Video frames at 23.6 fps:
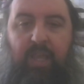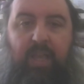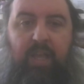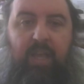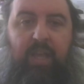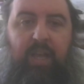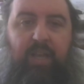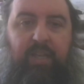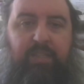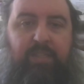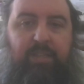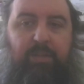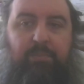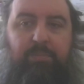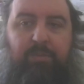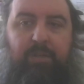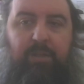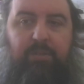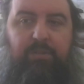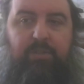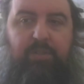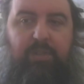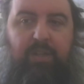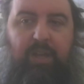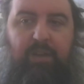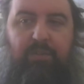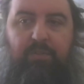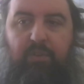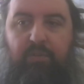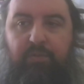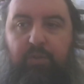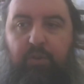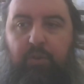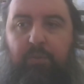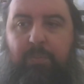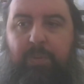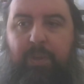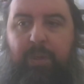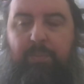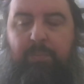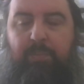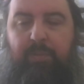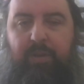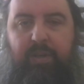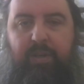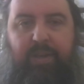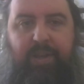And sometimes you have a few
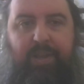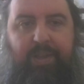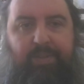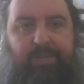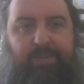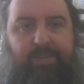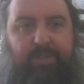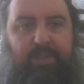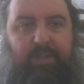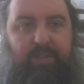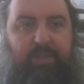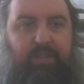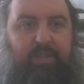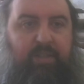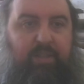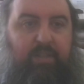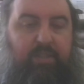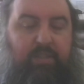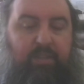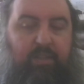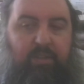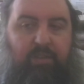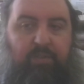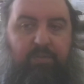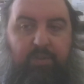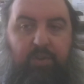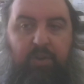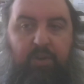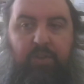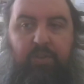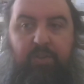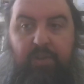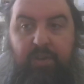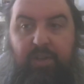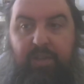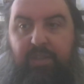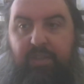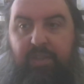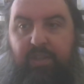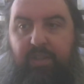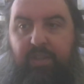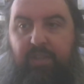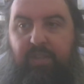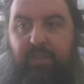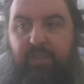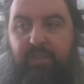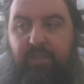people in the house dying. Let's say the father
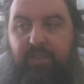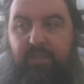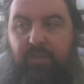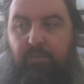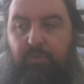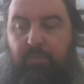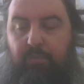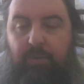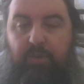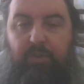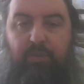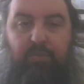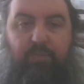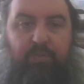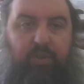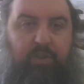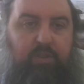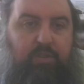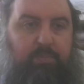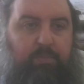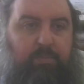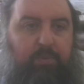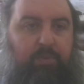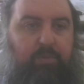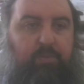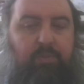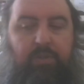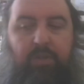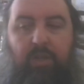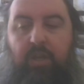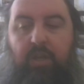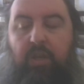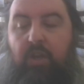and the son were both firstborns.